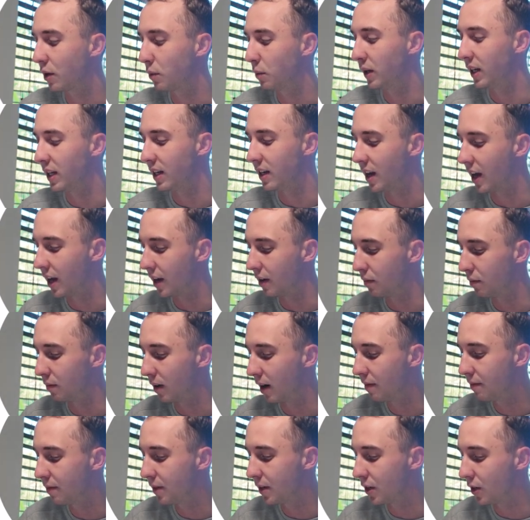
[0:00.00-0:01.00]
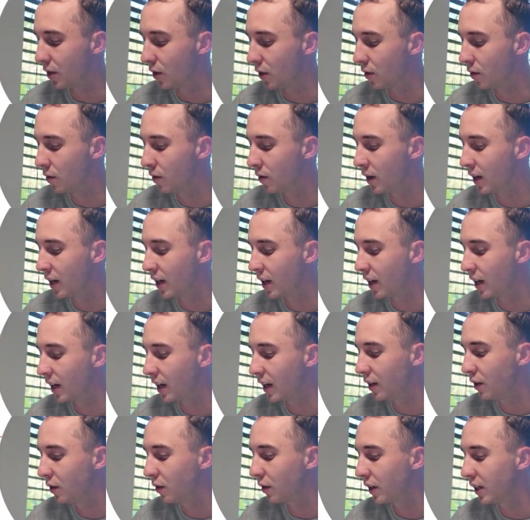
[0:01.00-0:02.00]
equity, and revenue,
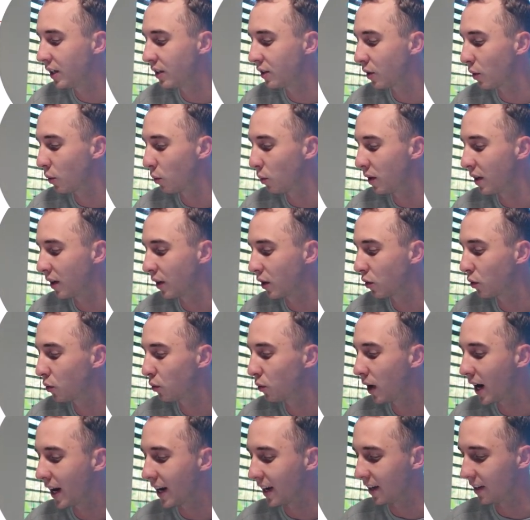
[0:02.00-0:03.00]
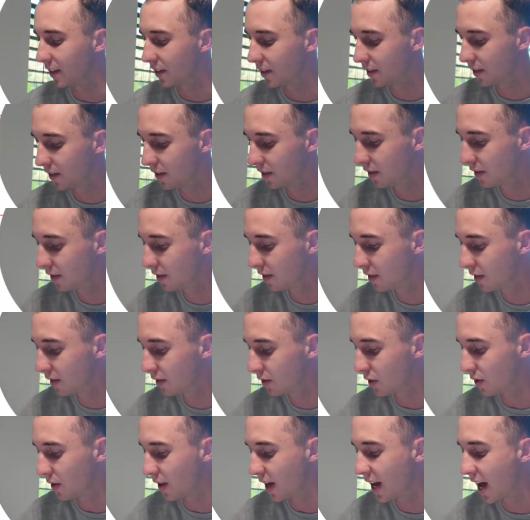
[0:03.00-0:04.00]
increase with a credit.
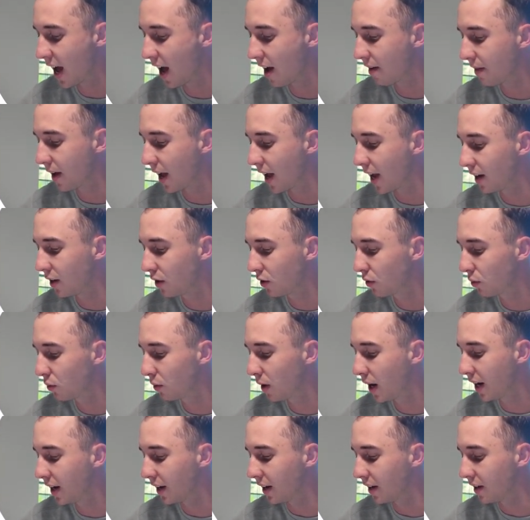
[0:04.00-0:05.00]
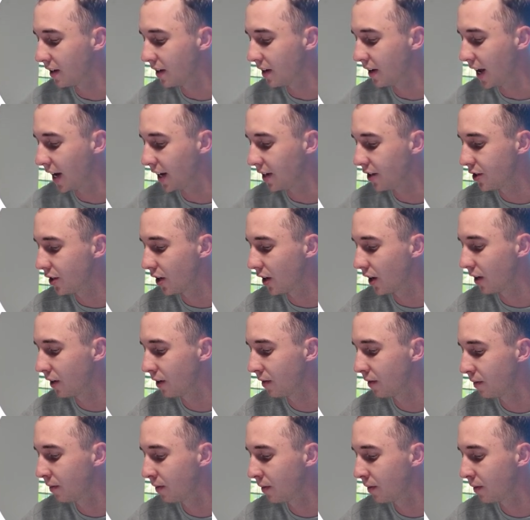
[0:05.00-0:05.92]
So they have a credit nature.